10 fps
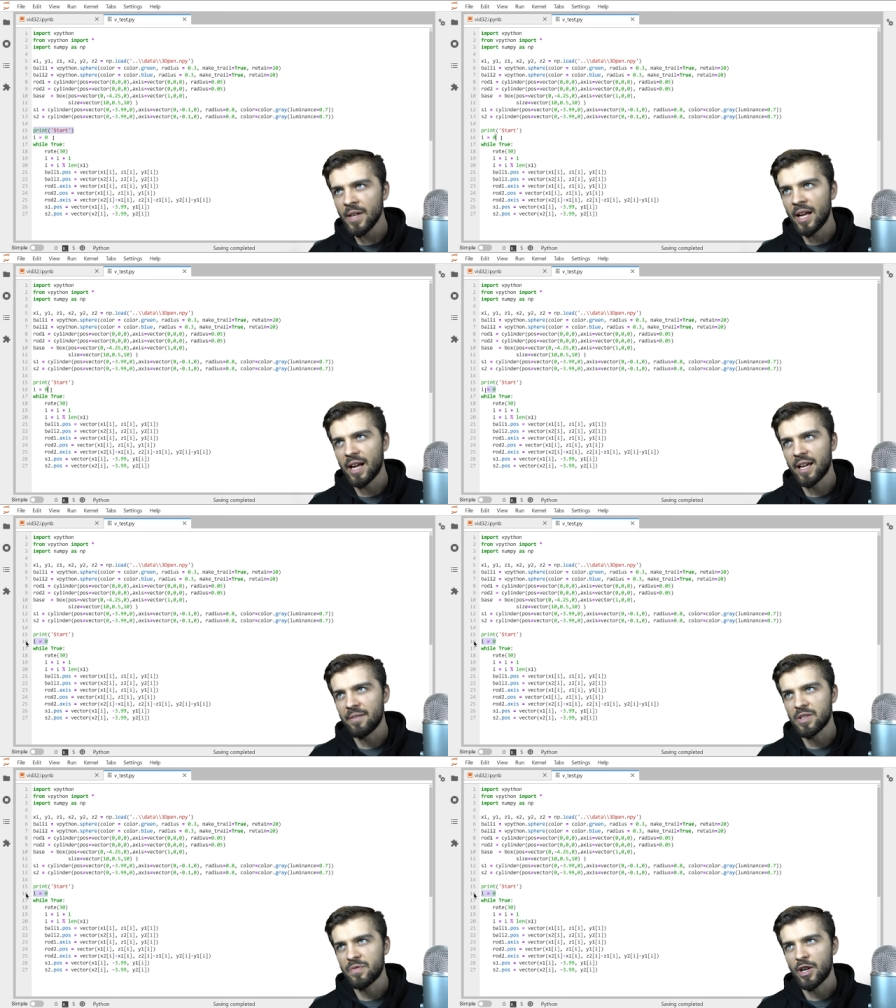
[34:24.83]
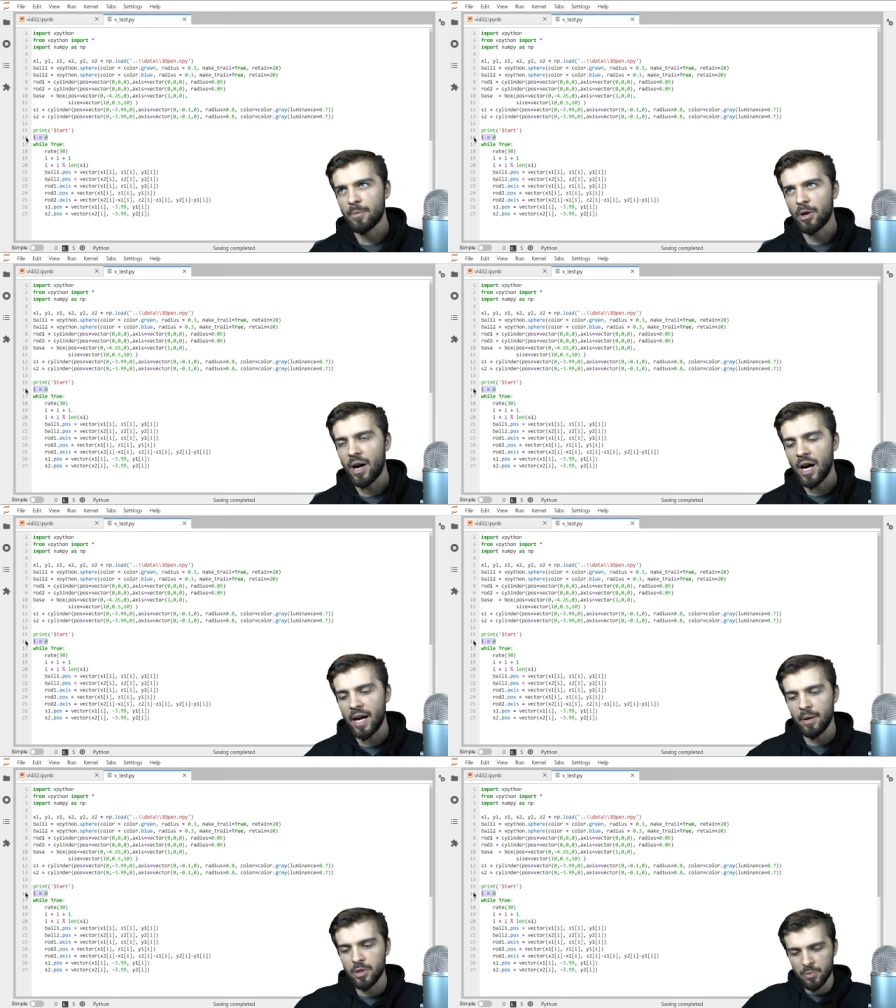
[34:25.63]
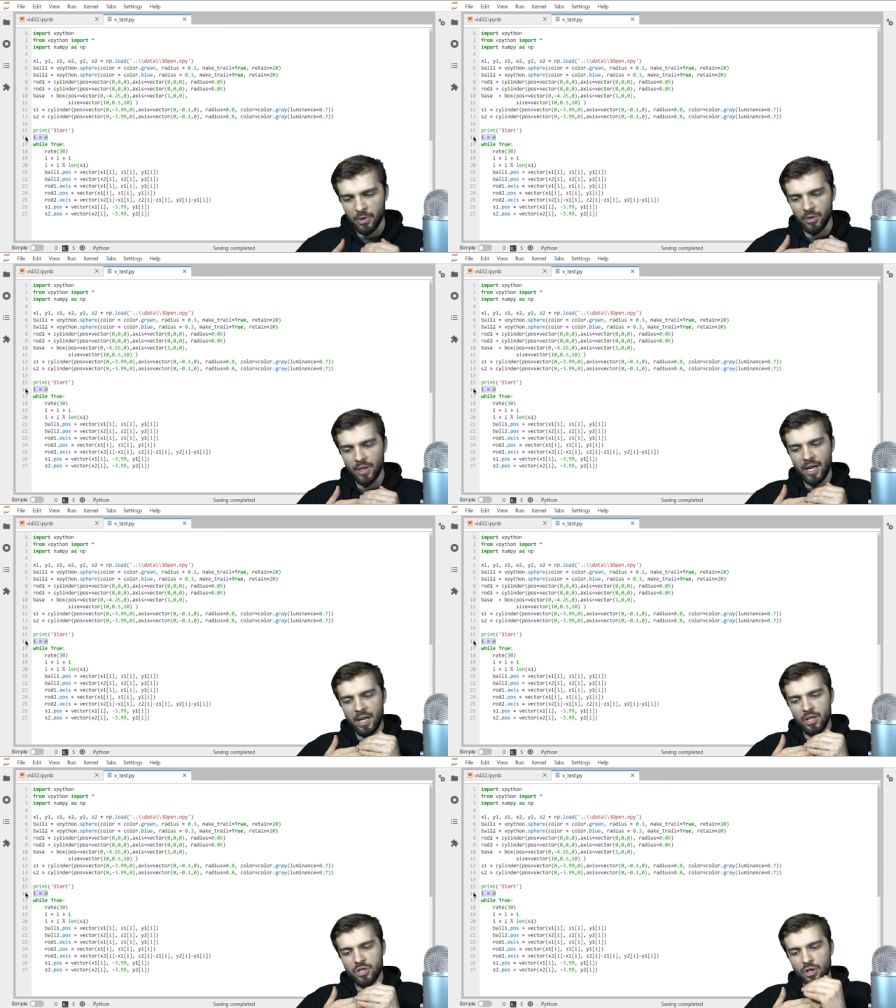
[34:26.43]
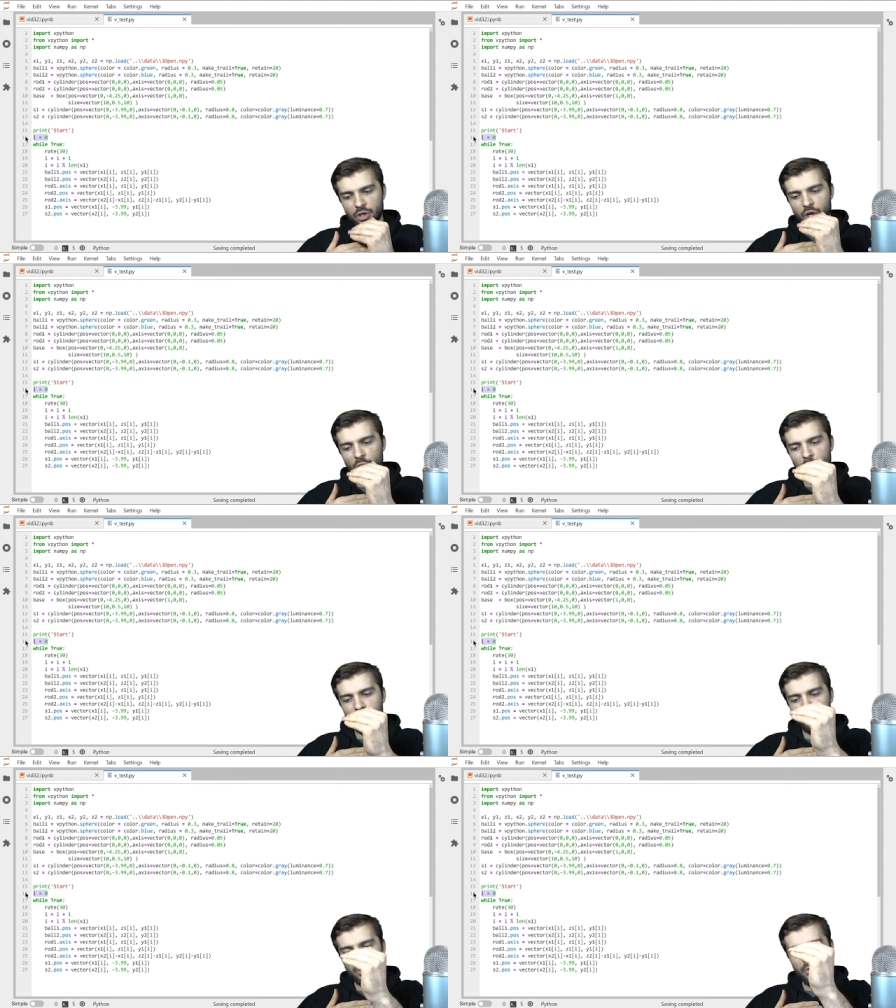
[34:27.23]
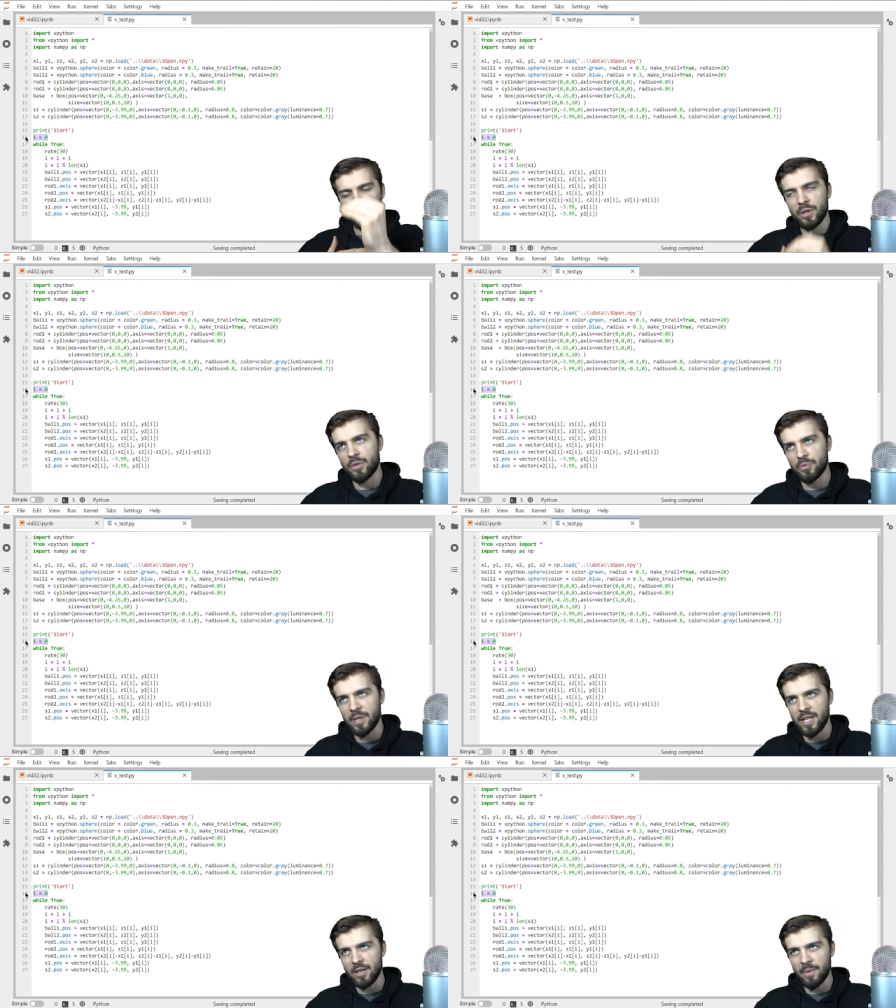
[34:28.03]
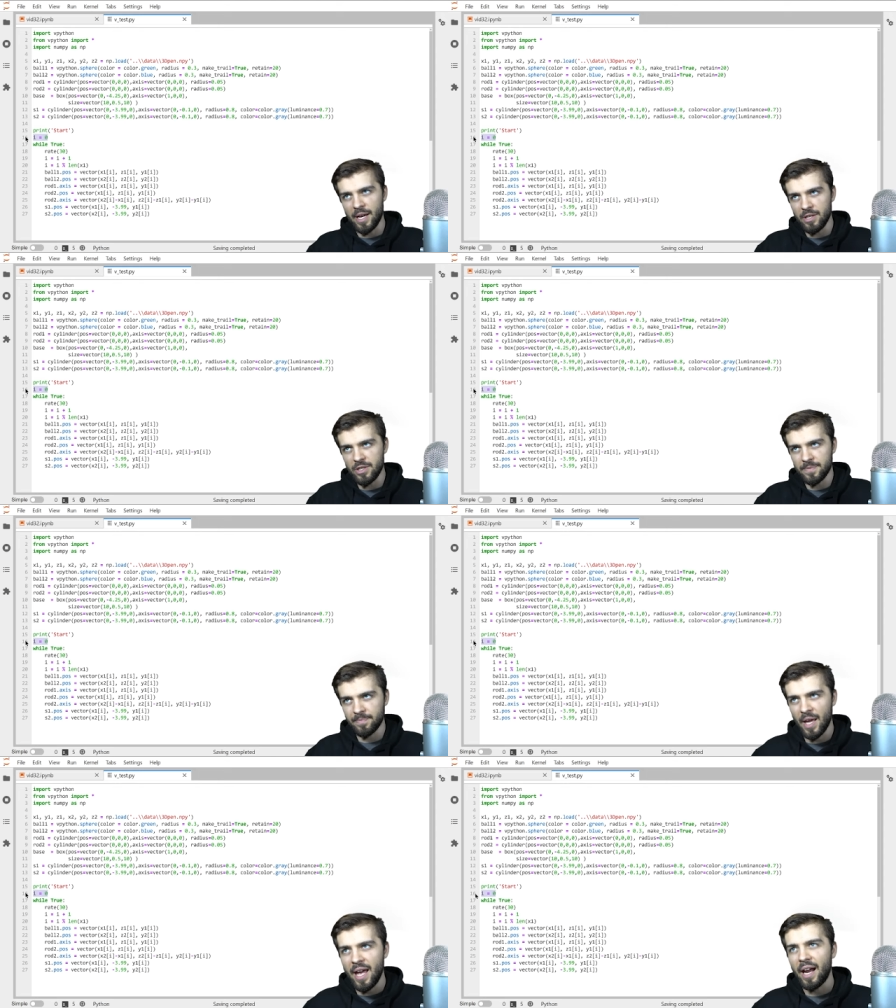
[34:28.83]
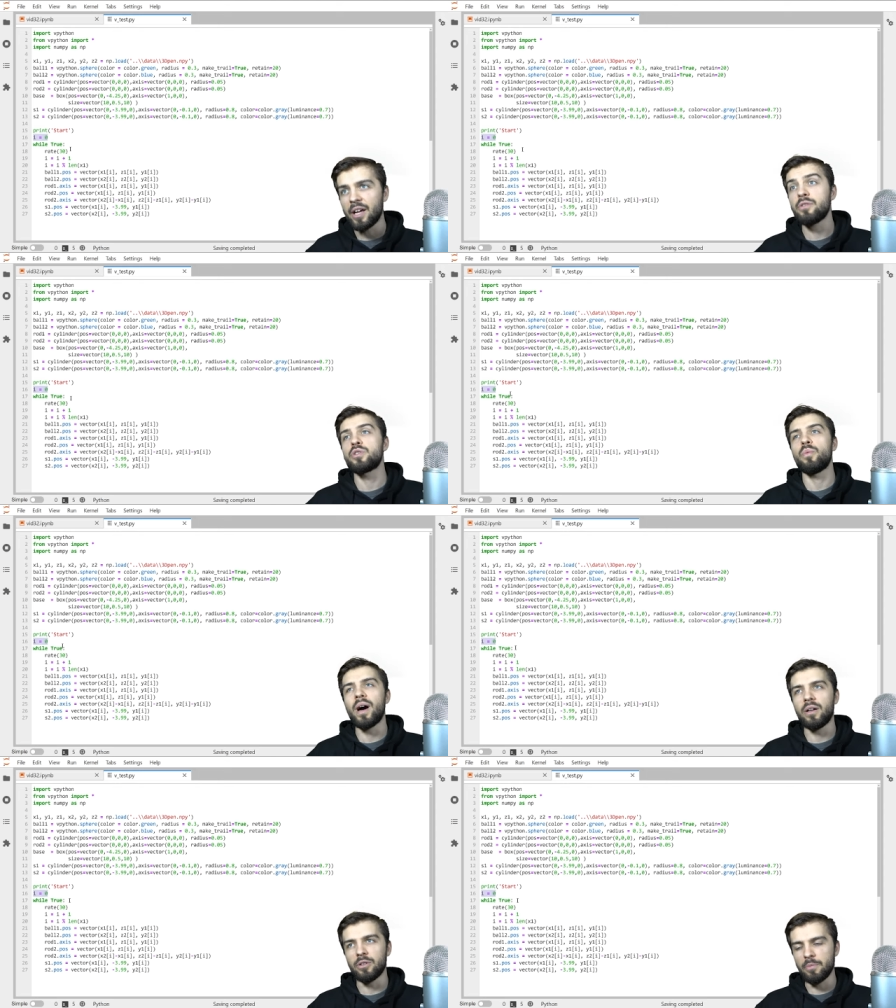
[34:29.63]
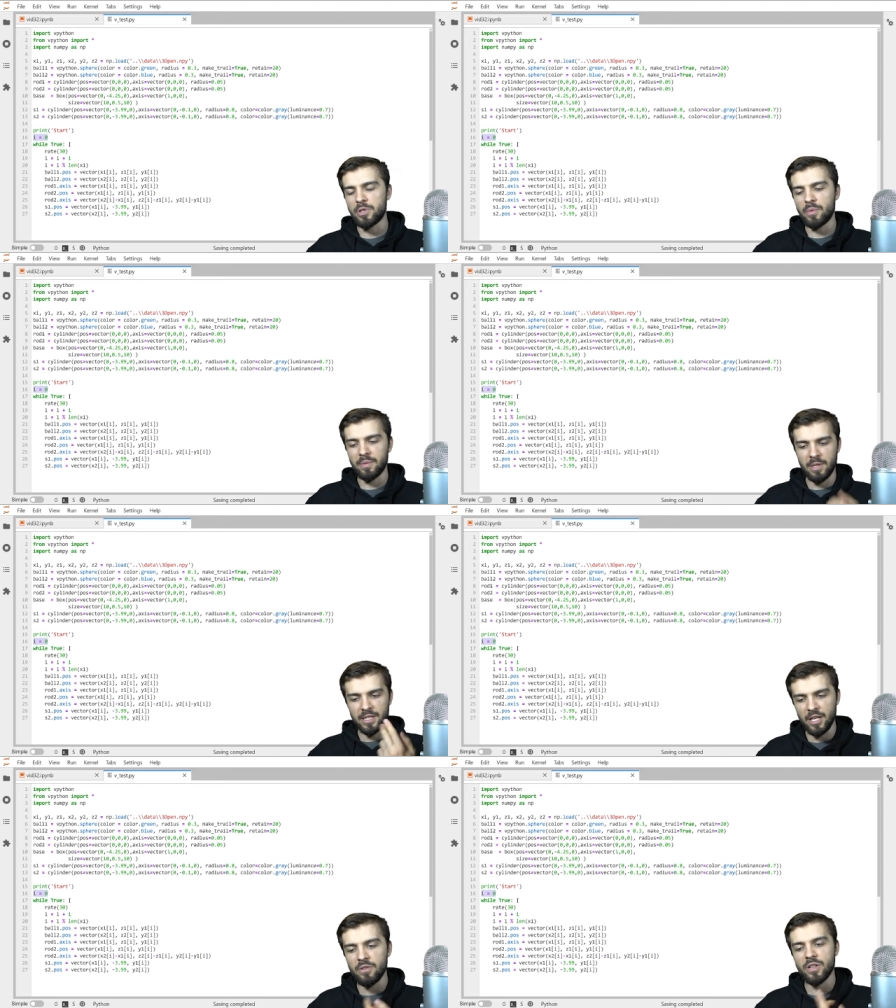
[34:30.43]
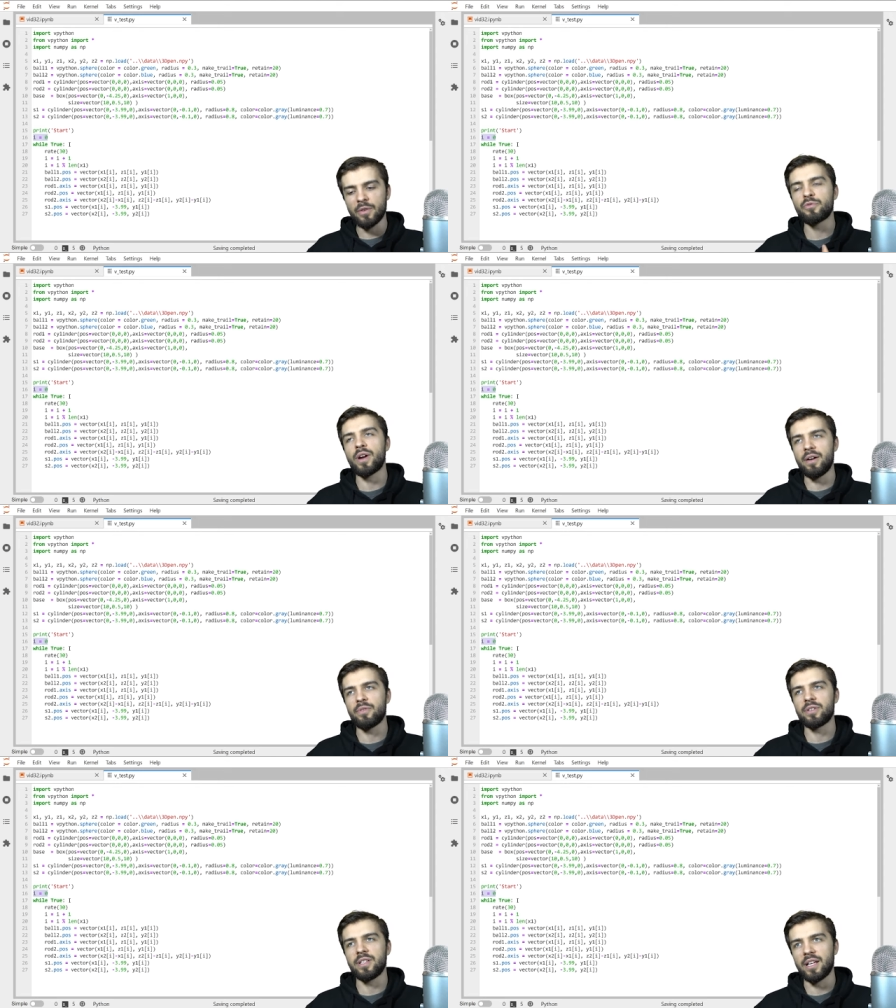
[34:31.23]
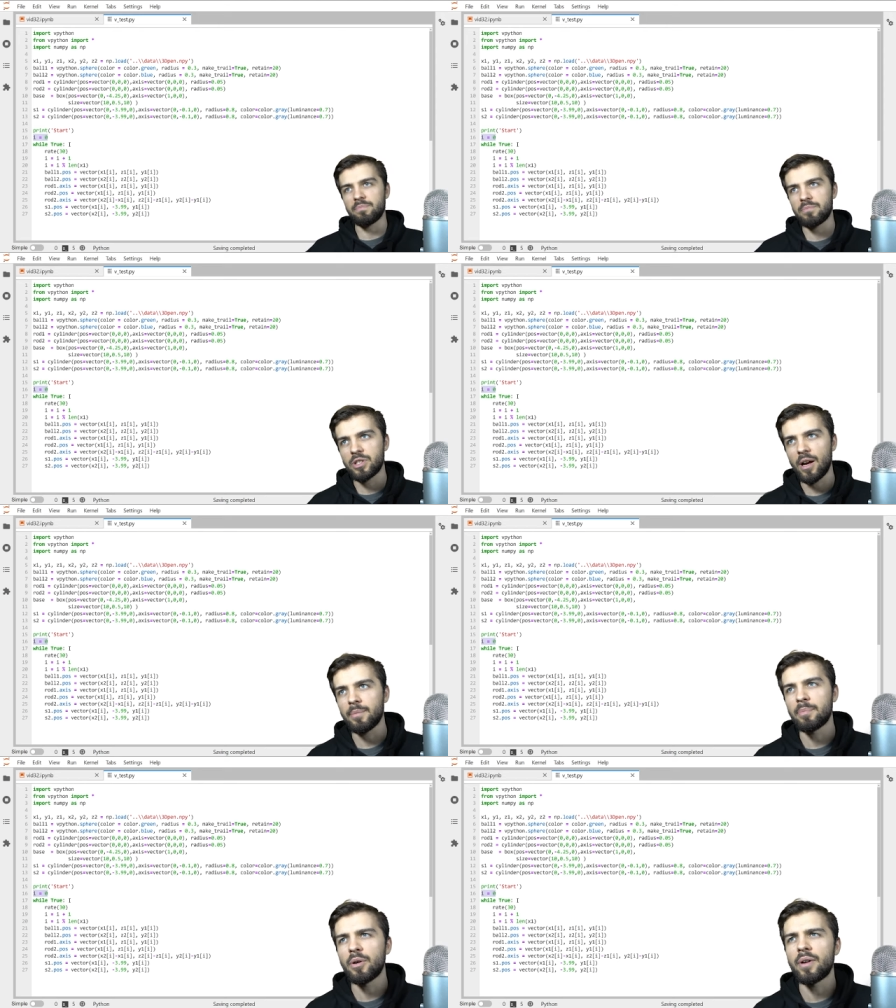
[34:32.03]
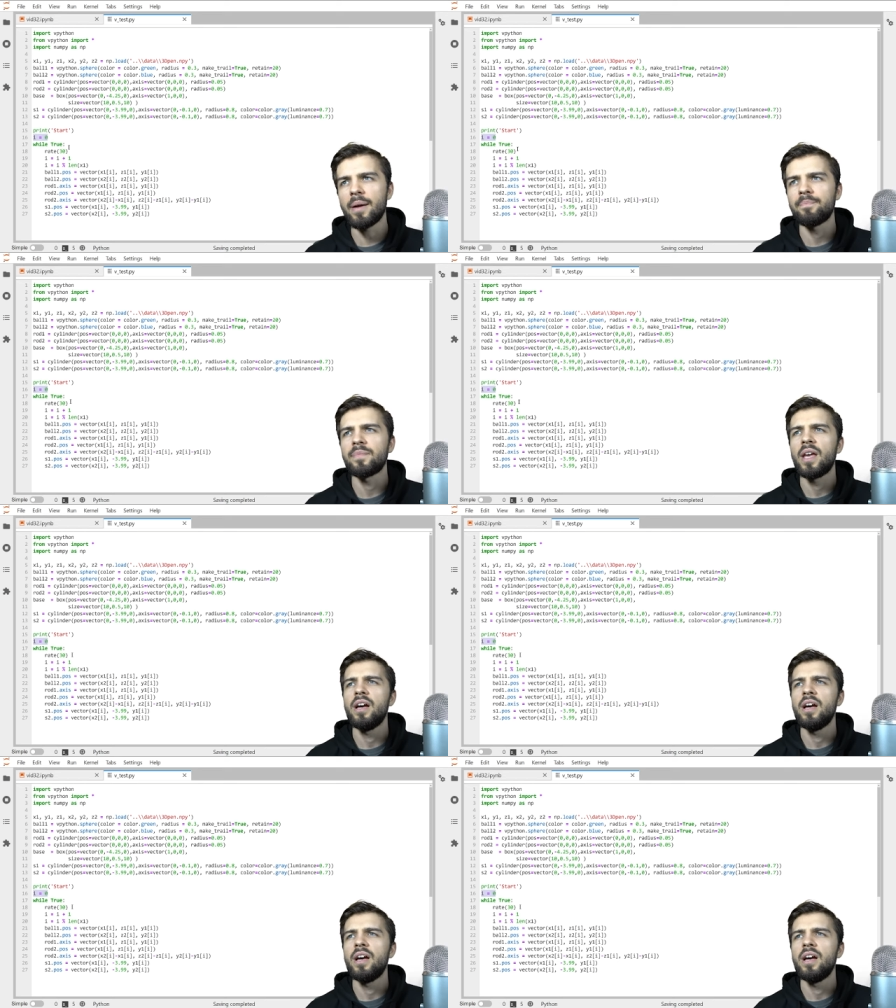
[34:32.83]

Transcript: and I have this variable I, which will sort of go through the three D arrays. And I use a while loop, so it continues on forever until I stop the program.